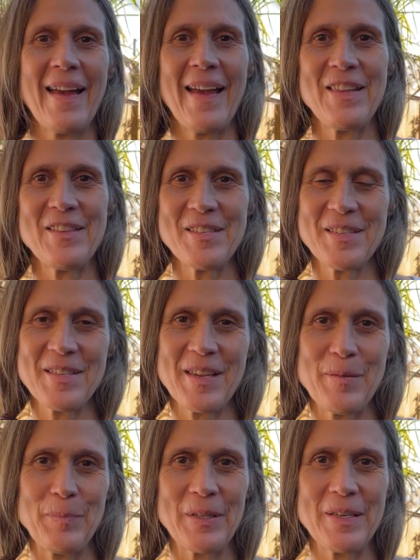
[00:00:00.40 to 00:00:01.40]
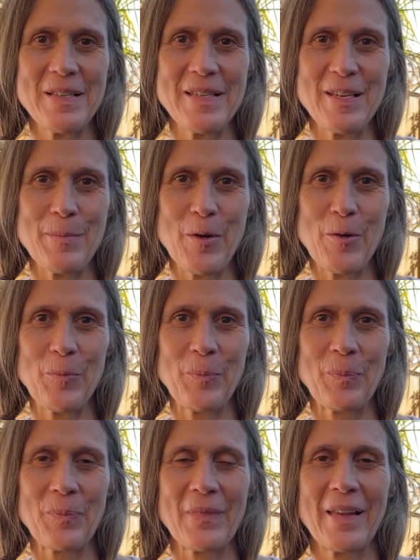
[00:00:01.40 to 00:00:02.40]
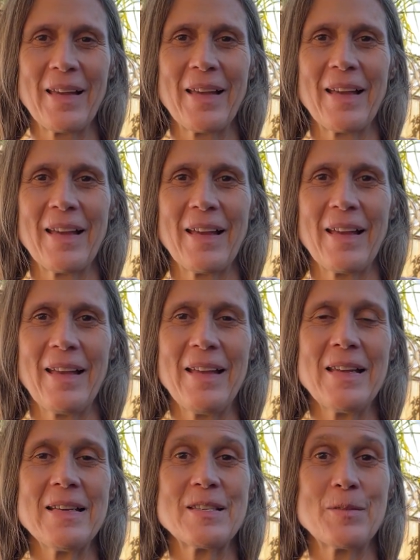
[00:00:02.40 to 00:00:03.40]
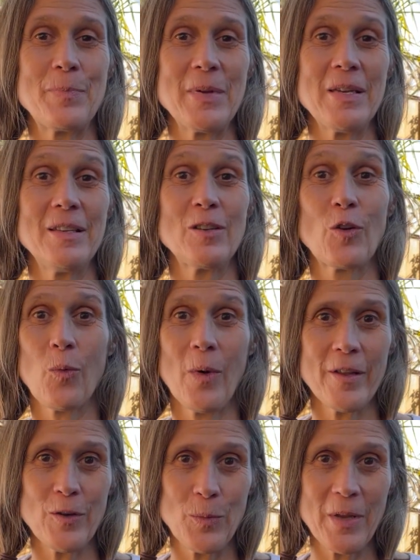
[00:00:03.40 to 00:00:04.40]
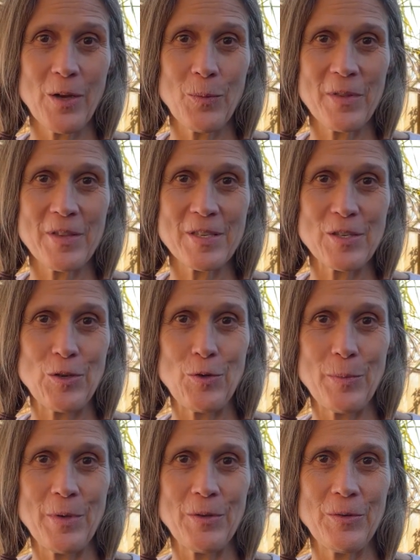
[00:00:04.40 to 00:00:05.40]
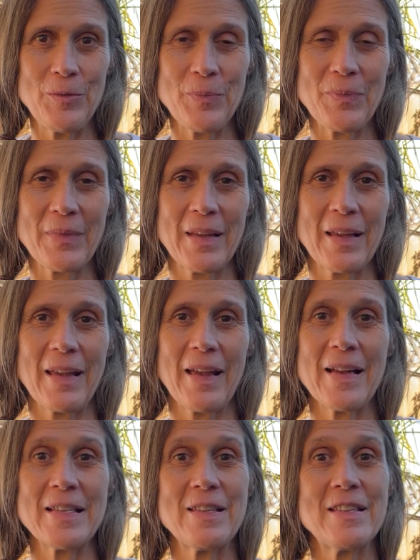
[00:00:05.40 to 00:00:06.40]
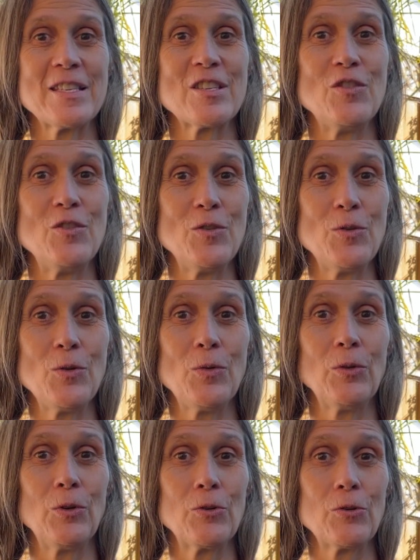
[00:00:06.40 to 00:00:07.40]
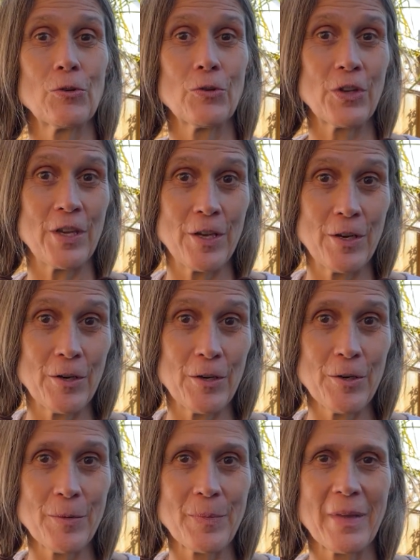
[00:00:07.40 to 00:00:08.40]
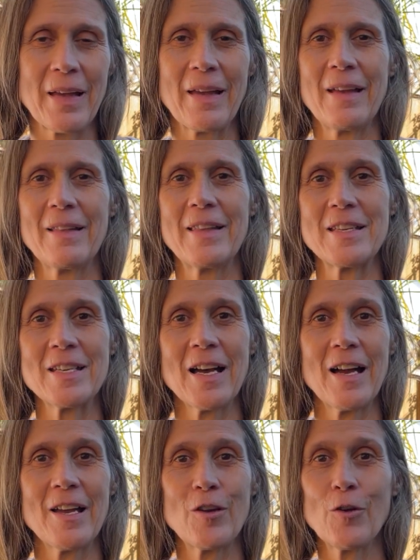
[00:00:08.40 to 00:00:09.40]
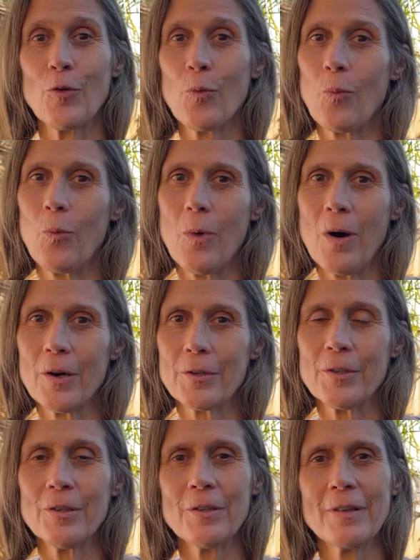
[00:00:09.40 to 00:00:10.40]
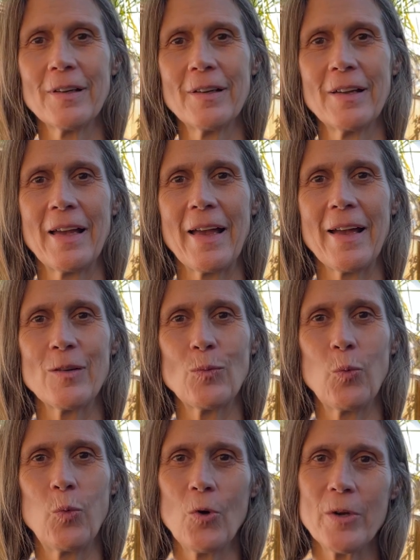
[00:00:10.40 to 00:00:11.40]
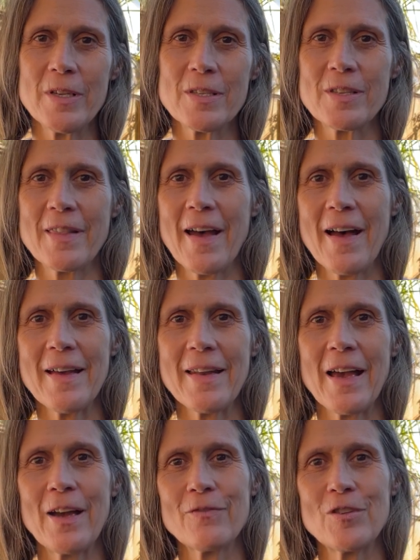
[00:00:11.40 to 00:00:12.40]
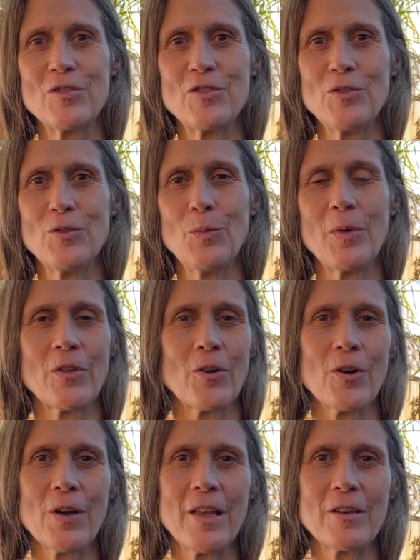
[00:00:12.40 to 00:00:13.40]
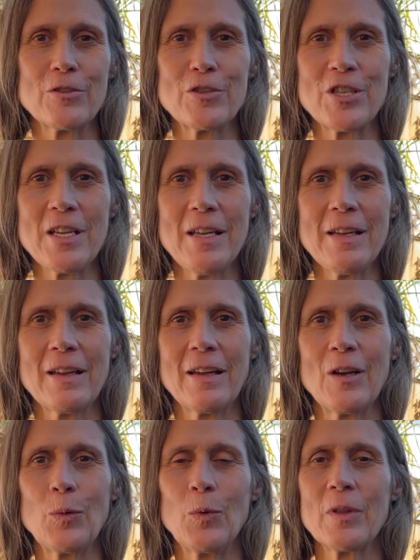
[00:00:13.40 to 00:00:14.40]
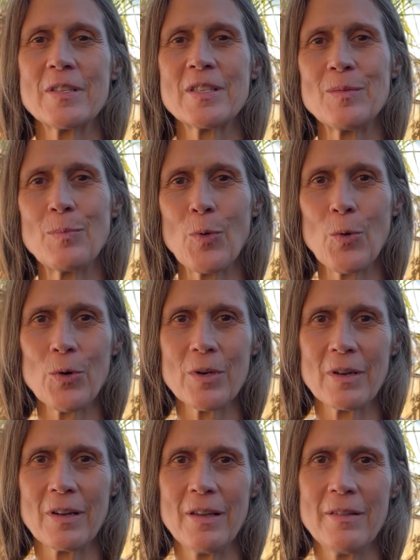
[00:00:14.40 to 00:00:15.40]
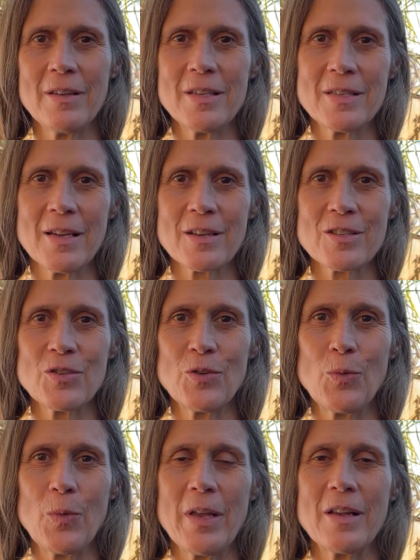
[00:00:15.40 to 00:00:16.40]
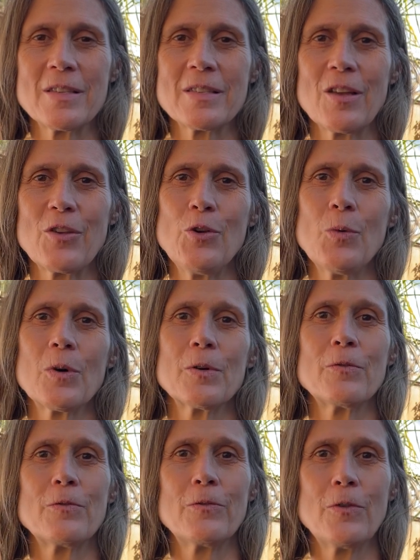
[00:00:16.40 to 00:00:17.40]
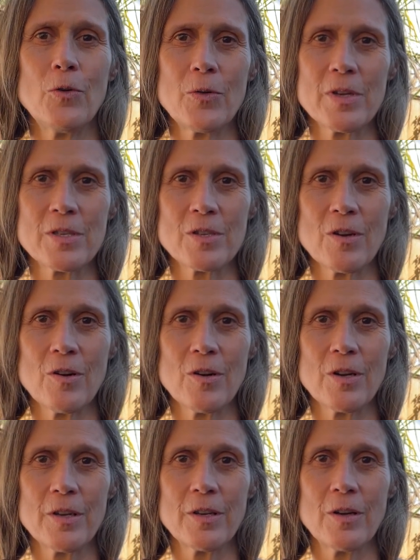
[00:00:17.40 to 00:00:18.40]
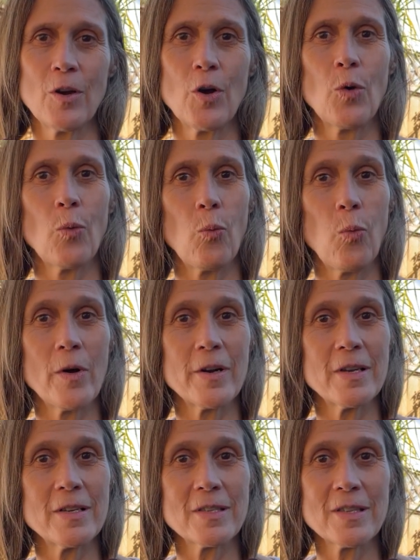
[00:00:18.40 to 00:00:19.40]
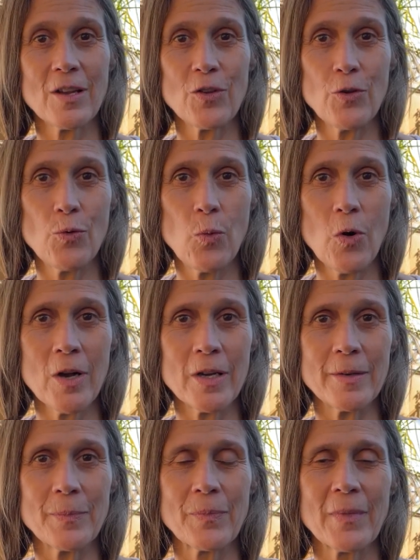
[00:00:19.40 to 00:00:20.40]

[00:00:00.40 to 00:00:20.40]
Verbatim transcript: Hey, this is Kim Bellisimo. It has been quite a week with this new moon and this new lunar year, the tiger water. And what does that have to do with our energy? Well, it's important in these next two weeks that you are focused on what it is that you want.